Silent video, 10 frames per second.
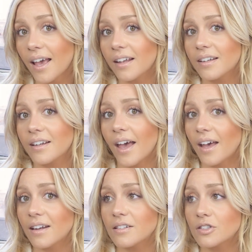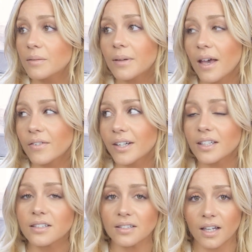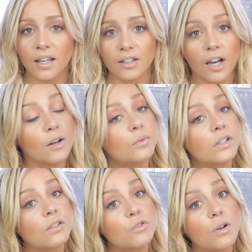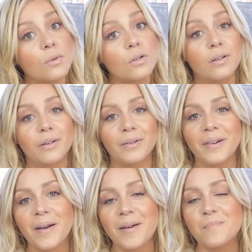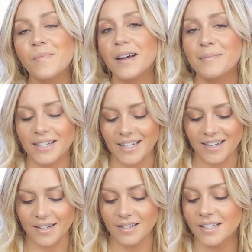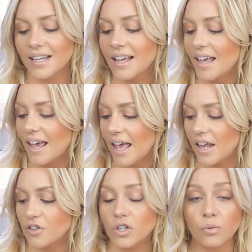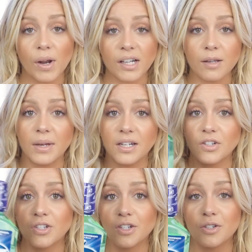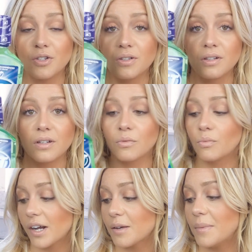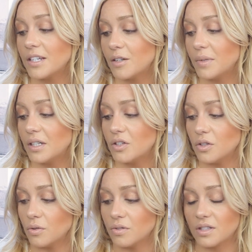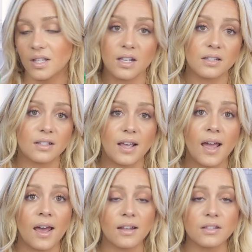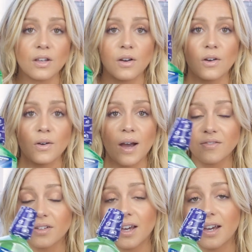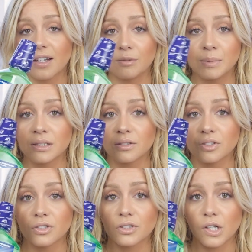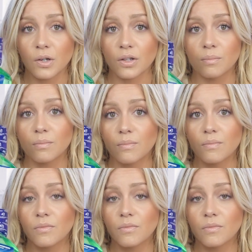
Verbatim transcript: and had some cavities and got really in trouble by my dentist, and she recommended me to use this. And so after that I've been just going